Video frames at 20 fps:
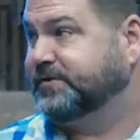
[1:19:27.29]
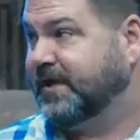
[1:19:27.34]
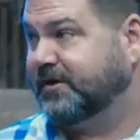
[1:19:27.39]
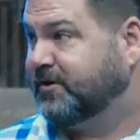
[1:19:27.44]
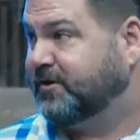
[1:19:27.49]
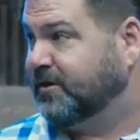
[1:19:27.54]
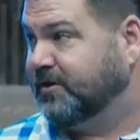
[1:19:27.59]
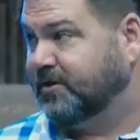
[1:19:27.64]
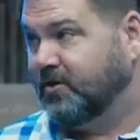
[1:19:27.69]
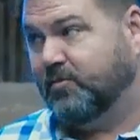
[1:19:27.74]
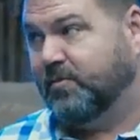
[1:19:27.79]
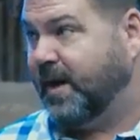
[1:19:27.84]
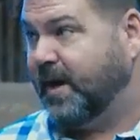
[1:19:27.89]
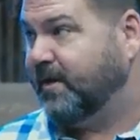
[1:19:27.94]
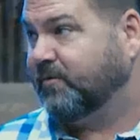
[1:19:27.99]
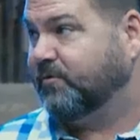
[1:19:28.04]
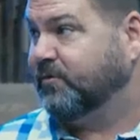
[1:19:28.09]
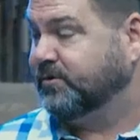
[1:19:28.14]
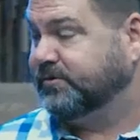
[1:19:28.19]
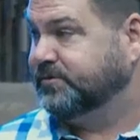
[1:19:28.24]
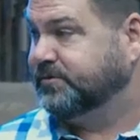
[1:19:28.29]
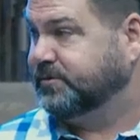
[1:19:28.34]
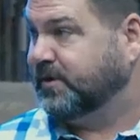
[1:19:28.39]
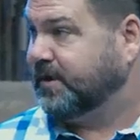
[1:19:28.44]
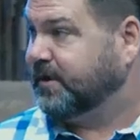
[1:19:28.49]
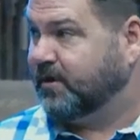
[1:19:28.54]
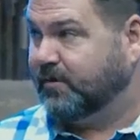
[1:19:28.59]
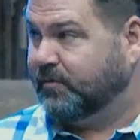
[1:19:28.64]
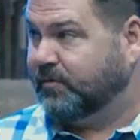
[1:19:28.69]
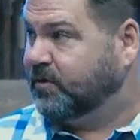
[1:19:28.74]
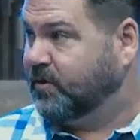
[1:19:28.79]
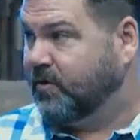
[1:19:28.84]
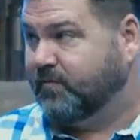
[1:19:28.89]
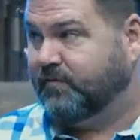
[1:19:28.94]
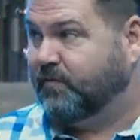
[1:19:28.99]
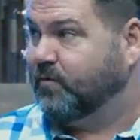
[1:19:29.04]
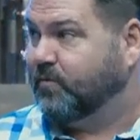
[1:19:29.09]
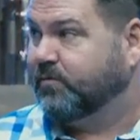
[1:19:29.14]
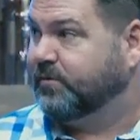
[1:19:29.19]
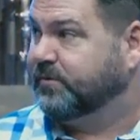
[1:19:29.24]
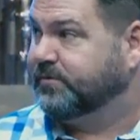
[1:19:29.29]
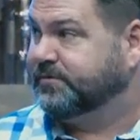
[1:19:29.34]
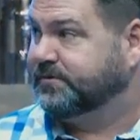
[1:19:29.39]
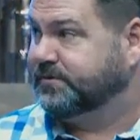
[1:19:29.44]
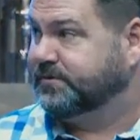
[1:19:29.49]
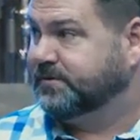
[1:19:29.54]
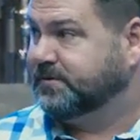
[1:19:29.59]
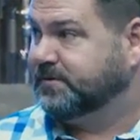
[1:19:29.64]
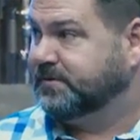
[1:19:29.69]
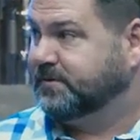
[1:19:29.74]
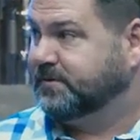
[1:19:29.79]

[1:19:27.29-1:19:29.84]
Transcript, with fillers: I couldn't go backwards, I could only go forwards.